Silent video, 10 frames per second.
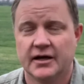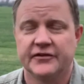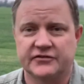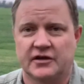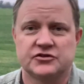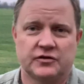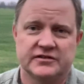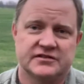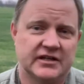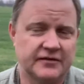This country has
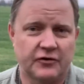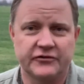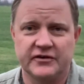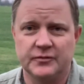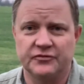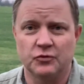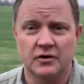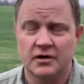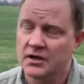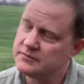seen adversity
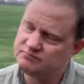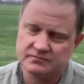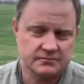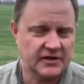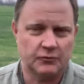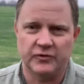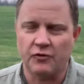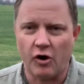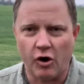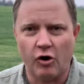before, and we've
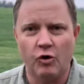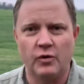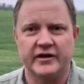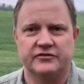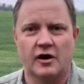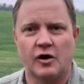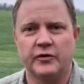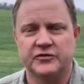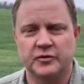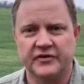always
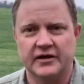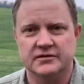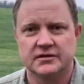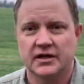prevailed.